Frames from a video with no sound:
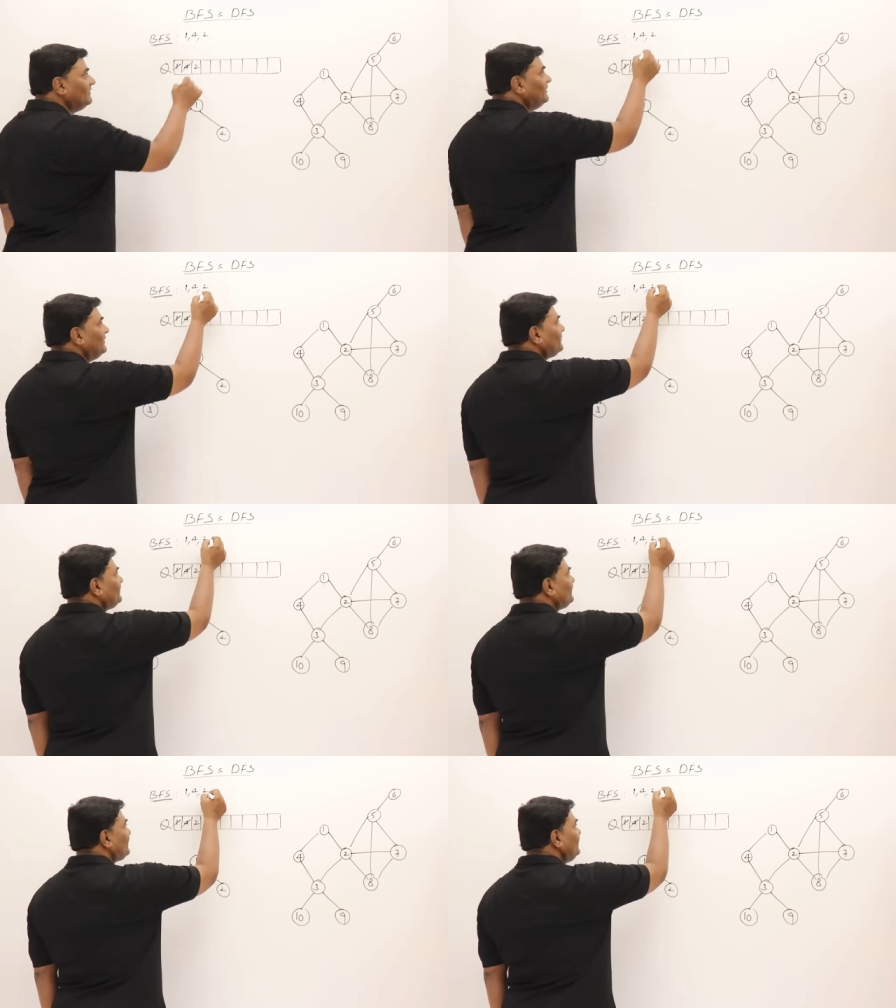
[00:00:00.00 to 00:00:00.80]

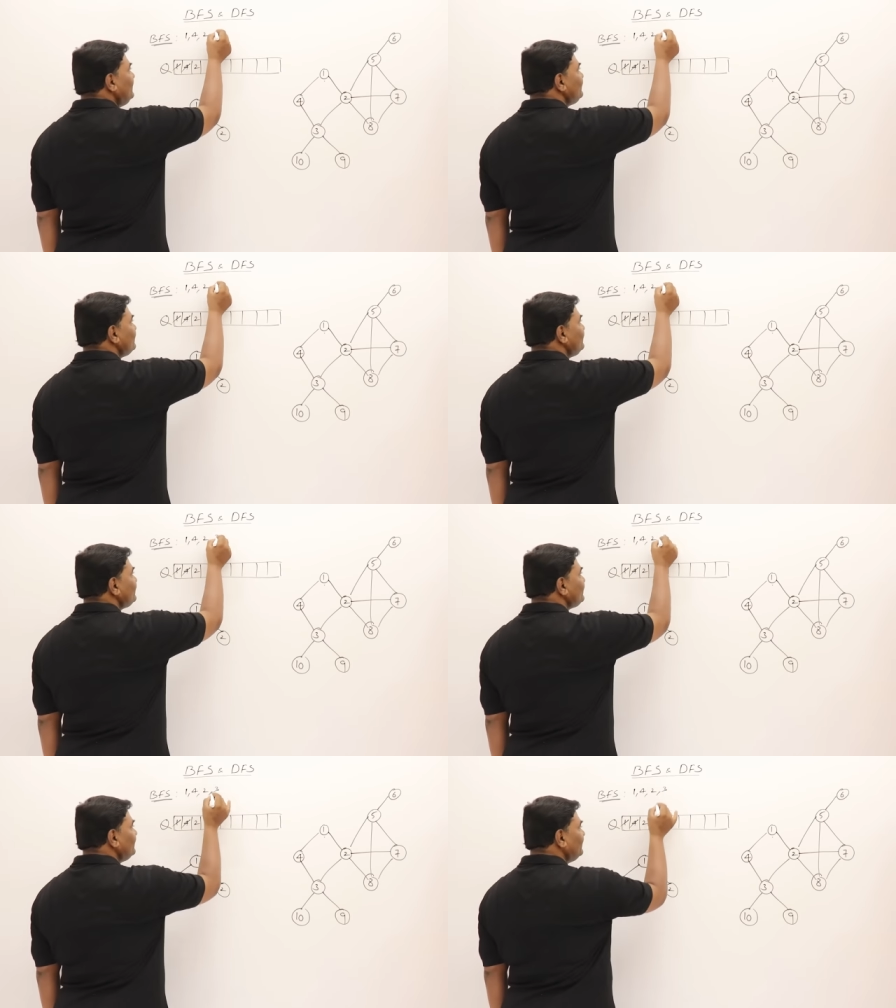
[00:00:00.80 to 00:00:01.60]
So 3 is
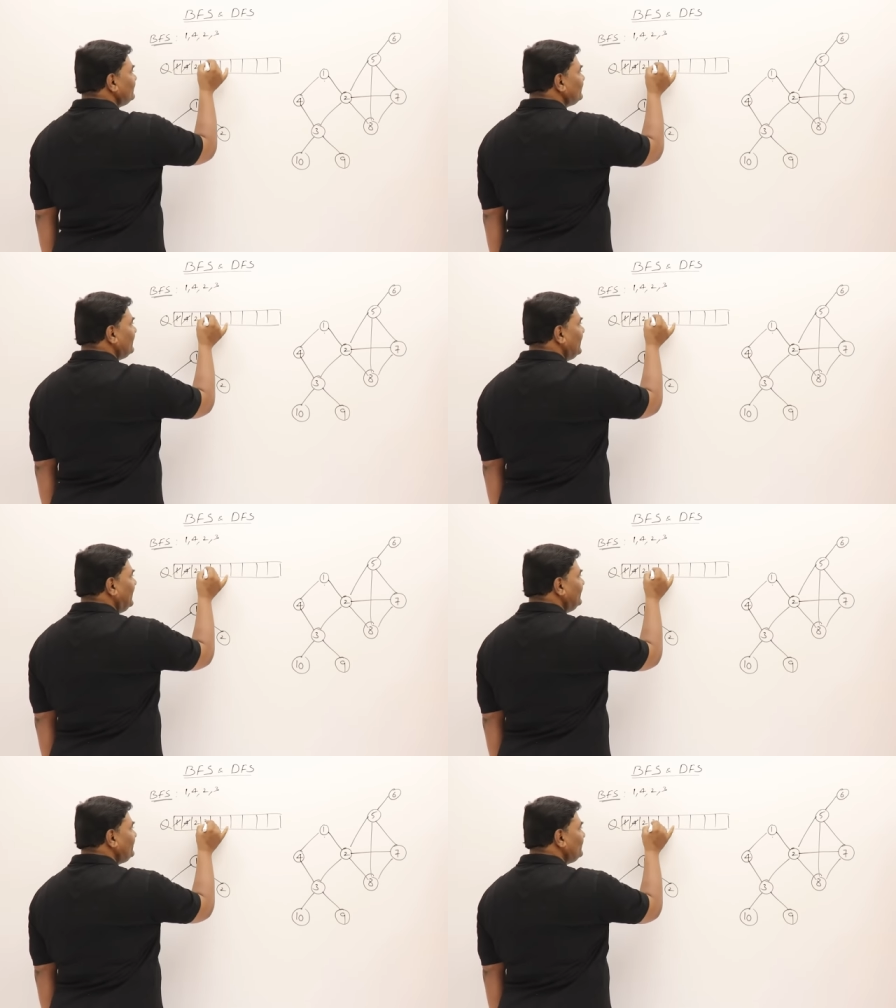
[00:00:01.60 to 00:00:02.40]
adjacent. So
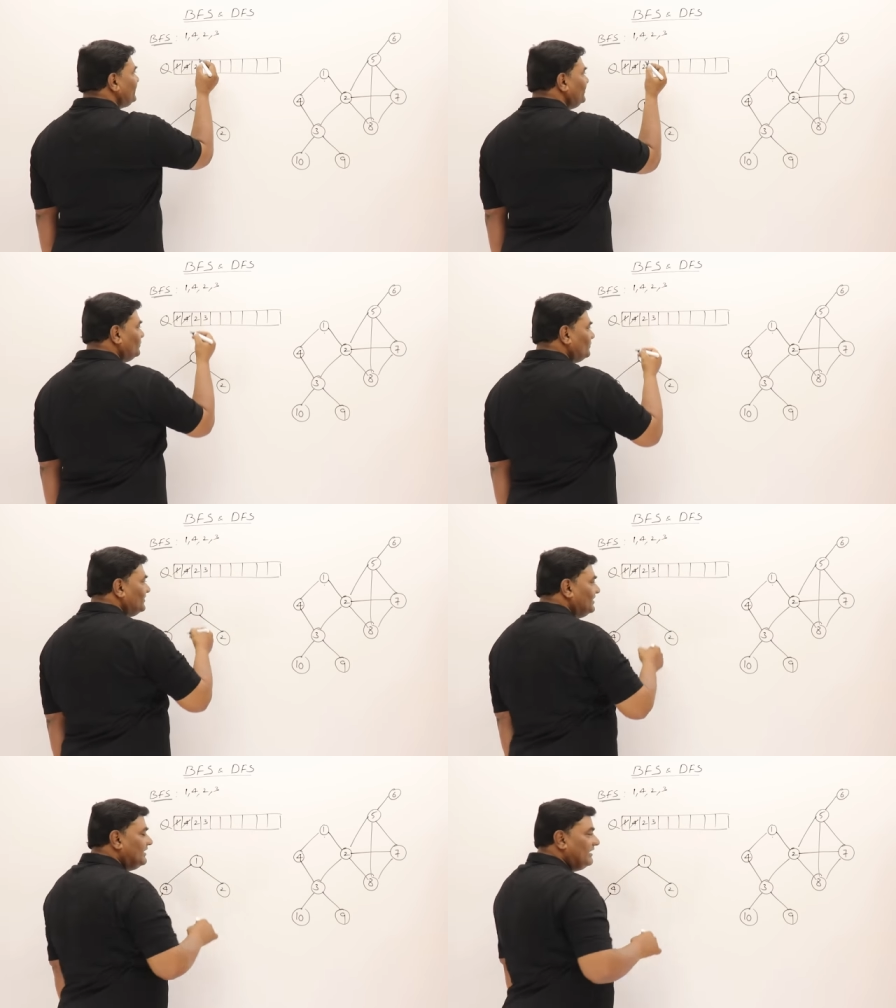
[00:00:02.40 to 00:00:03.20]
add it to Q.
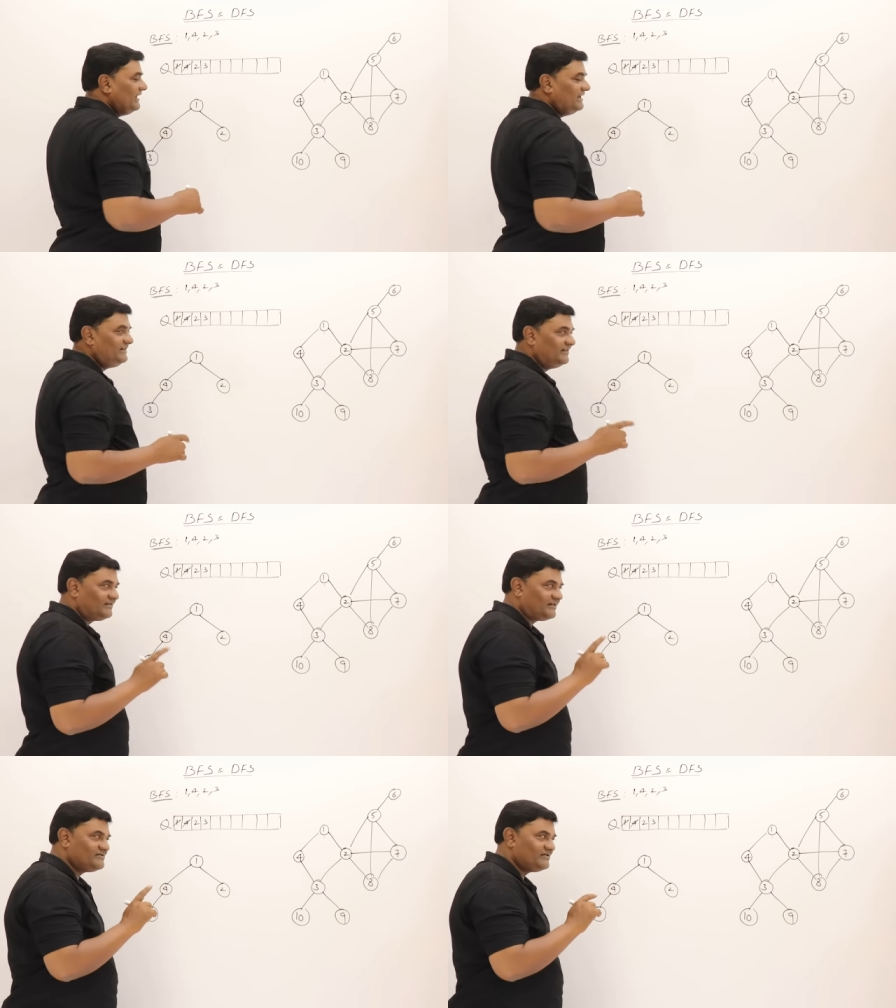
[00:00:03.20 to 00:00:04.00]
Any
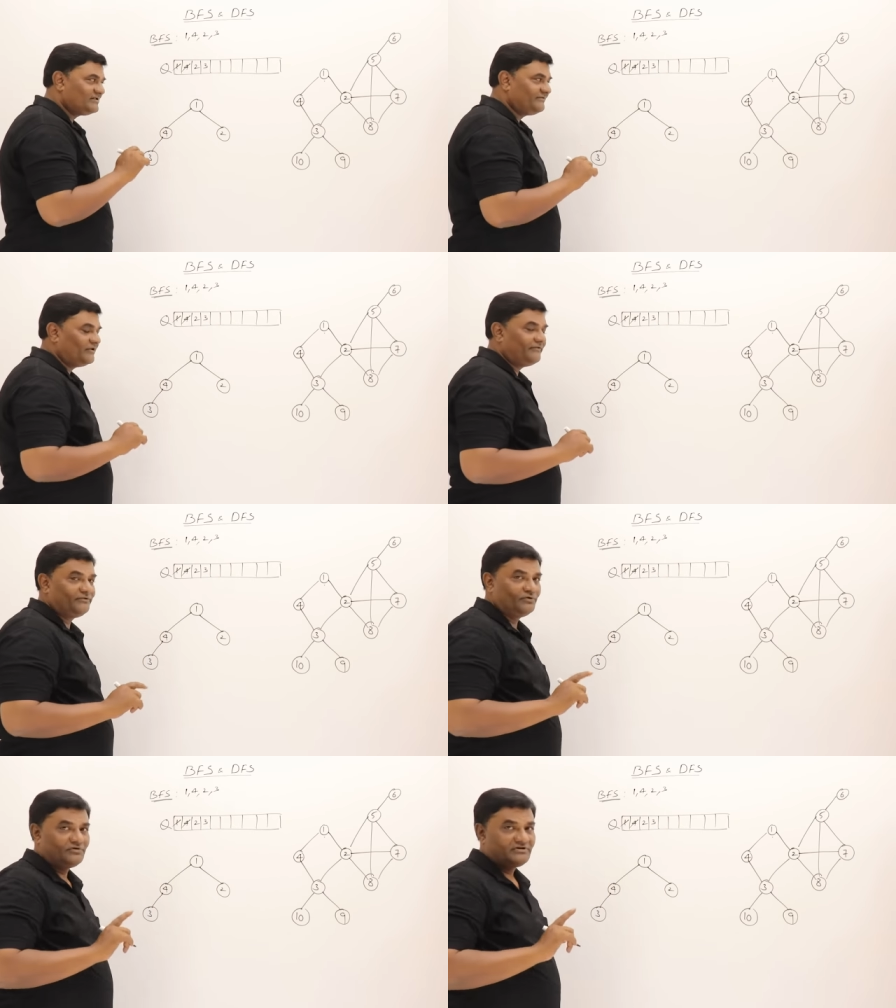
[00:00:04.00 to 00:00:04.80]
other adjacent for
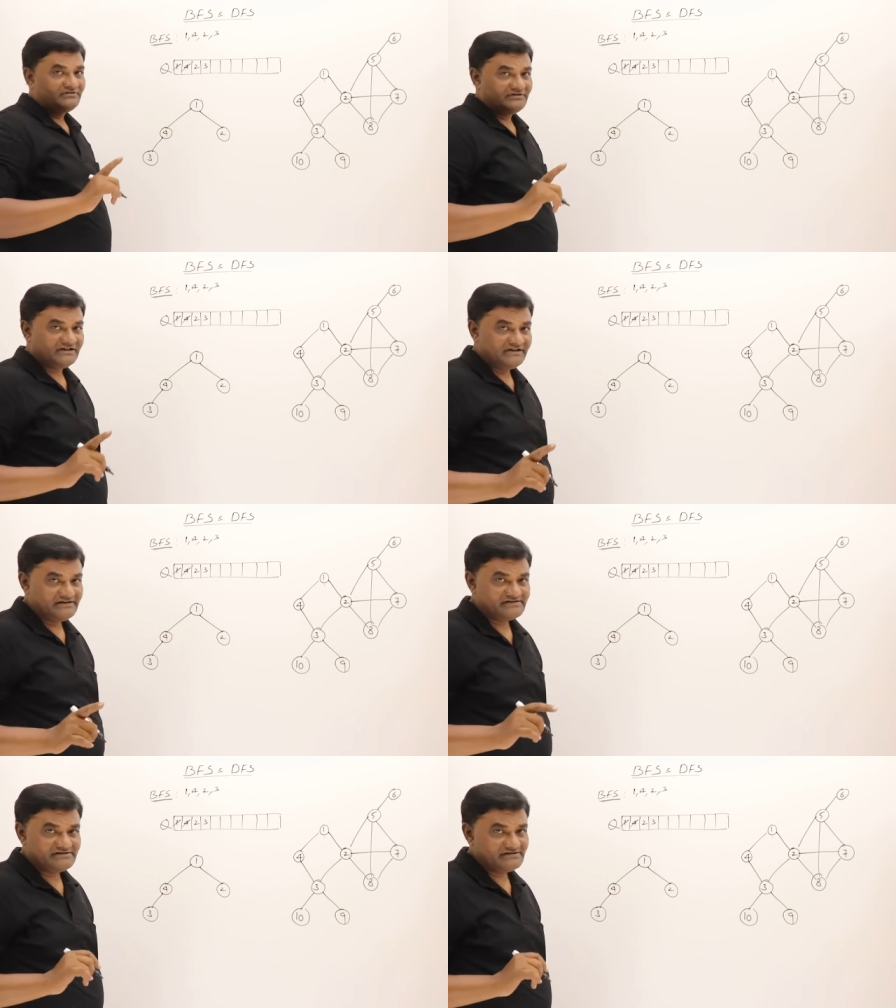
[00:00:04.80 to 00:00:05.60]
4? Nothing
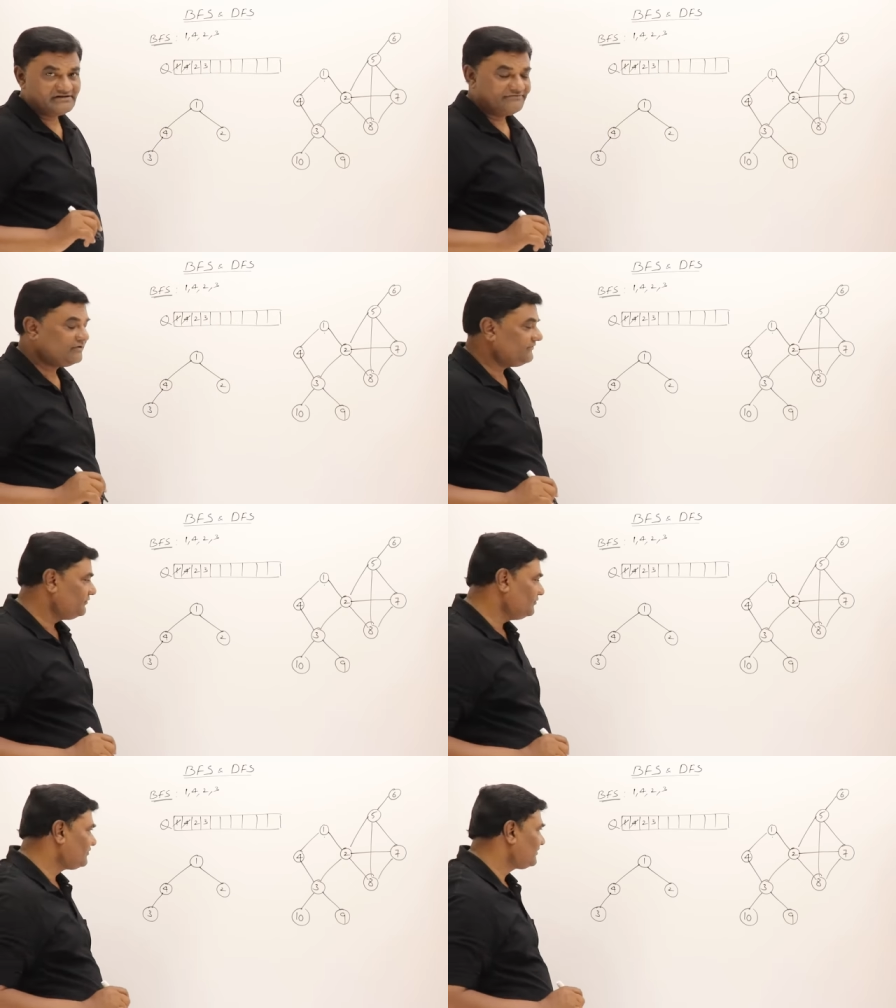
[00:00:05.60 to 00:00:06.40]
is adjacent for
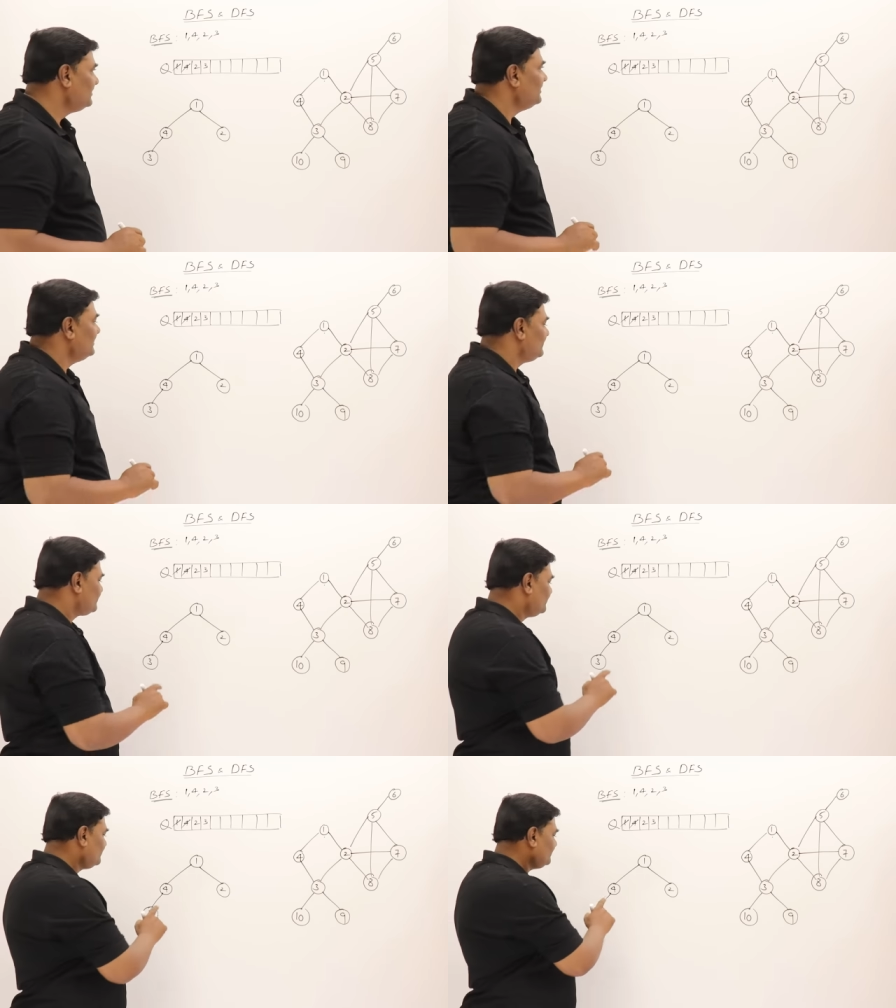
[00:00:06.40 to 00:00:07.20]
4.
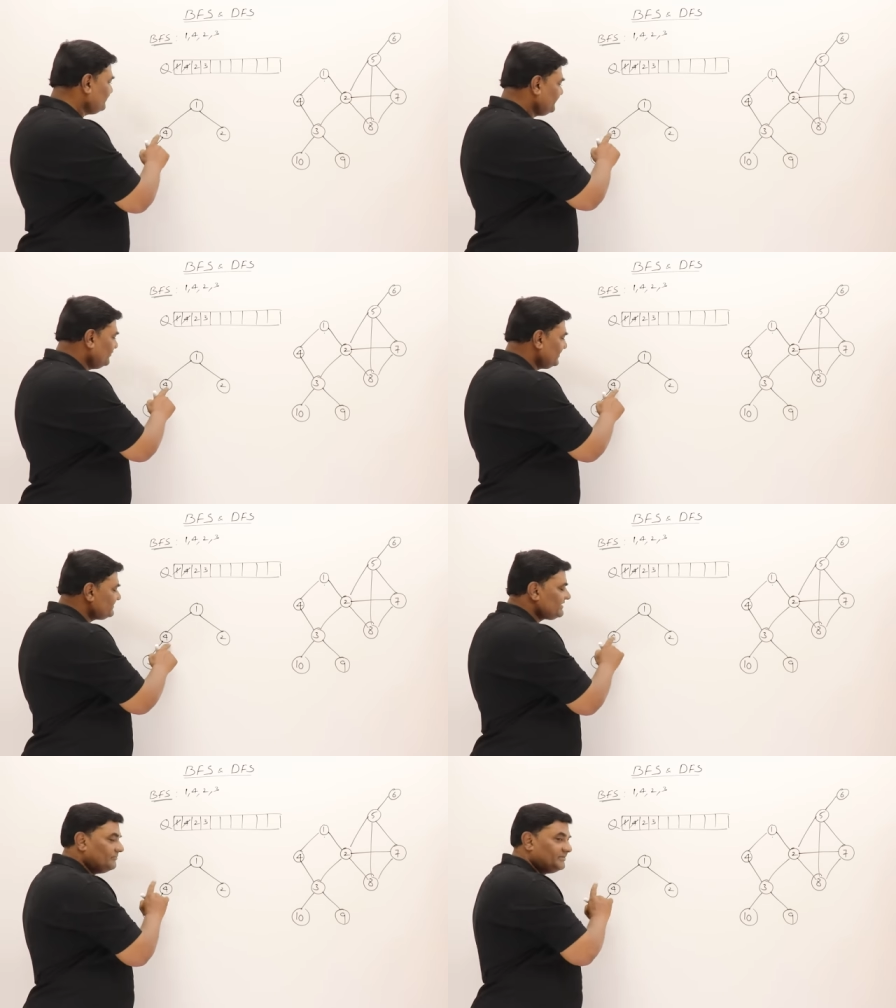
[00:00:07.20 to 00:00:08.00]
So 4 is
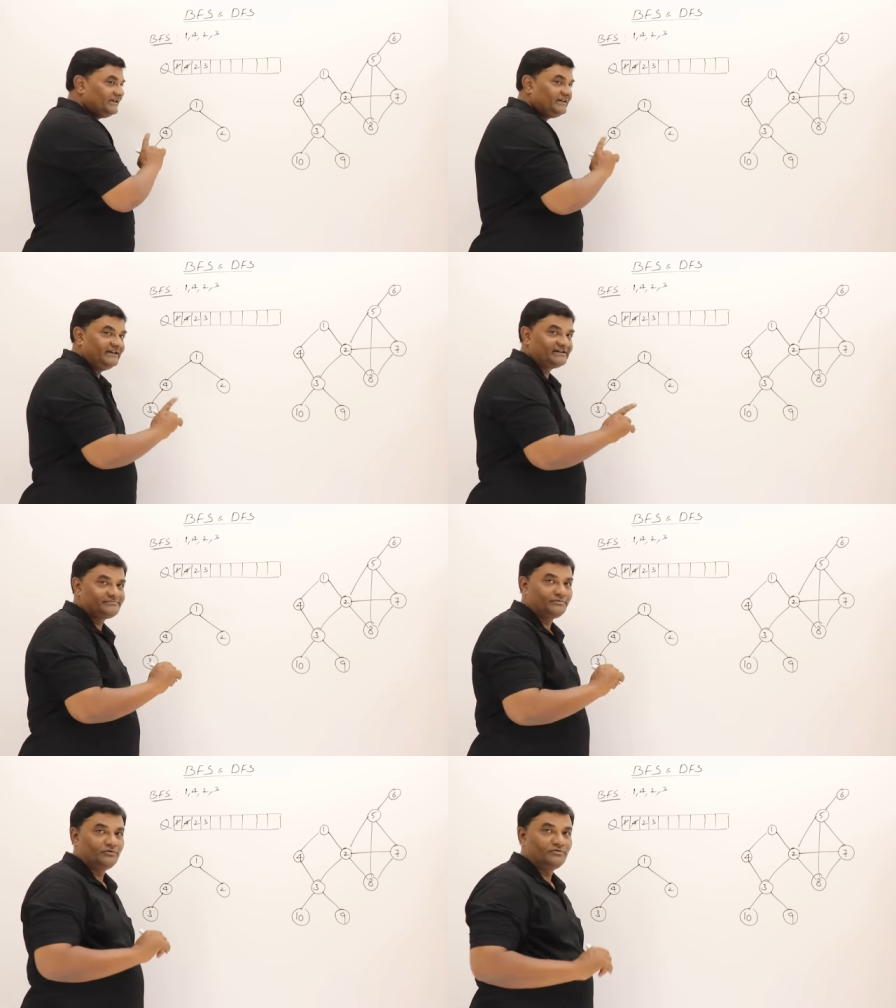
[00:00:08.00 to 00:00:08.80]
completely
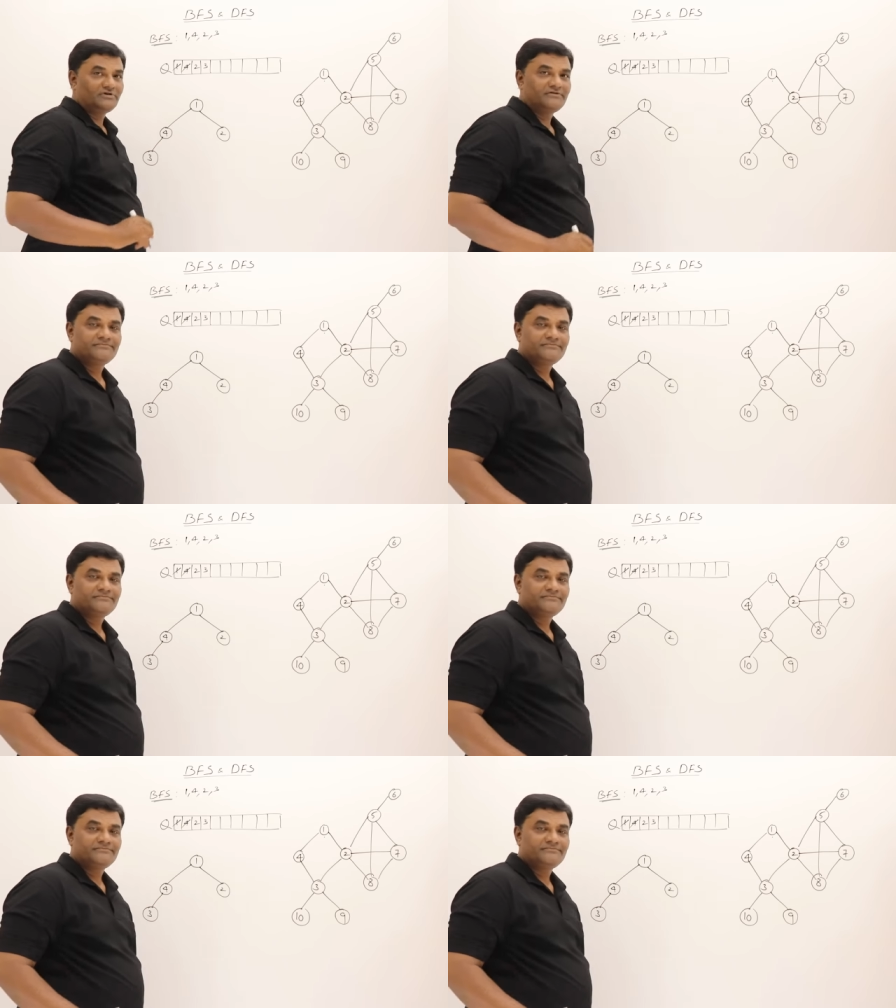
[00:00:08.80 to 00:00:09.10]
explored.